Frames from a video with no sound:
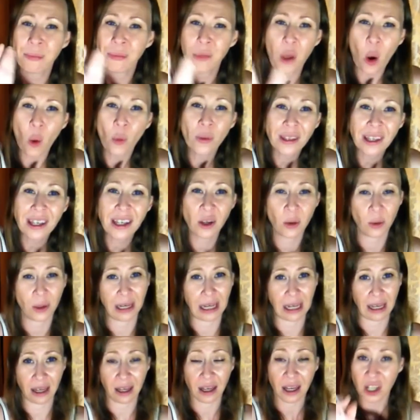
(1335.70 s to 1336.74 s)
only
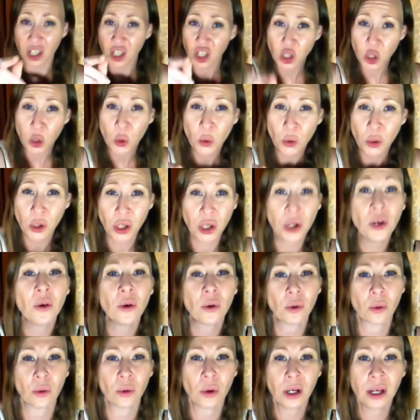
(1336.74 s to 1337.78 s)
unique to
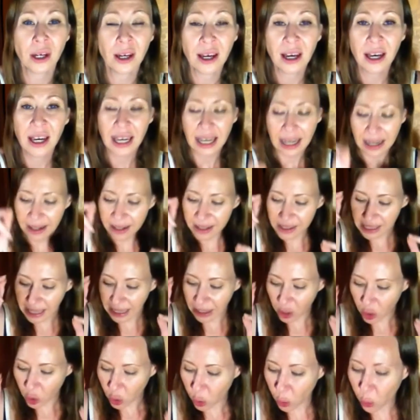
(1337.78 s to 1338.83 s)
you is
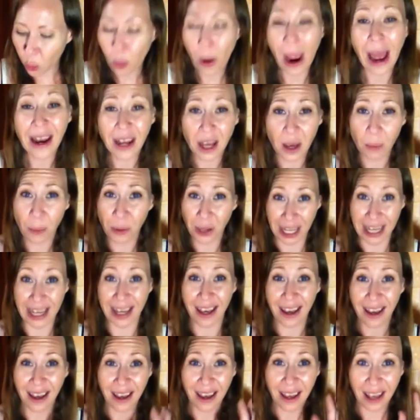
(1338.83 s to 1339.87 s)
incredibly
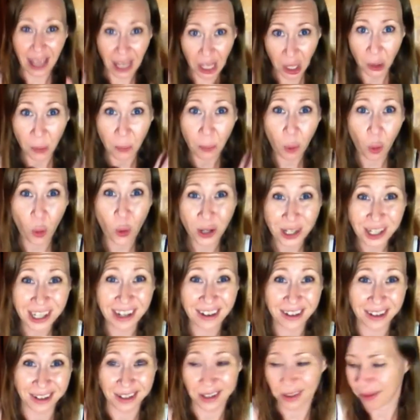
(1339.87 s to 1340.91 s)

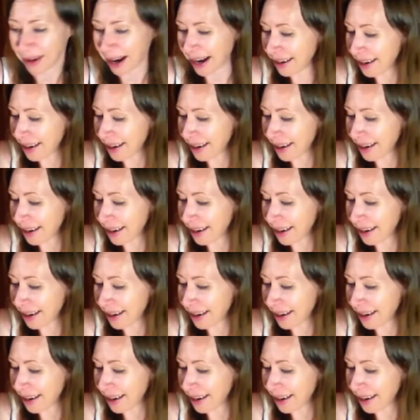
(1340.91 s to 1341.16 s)
important right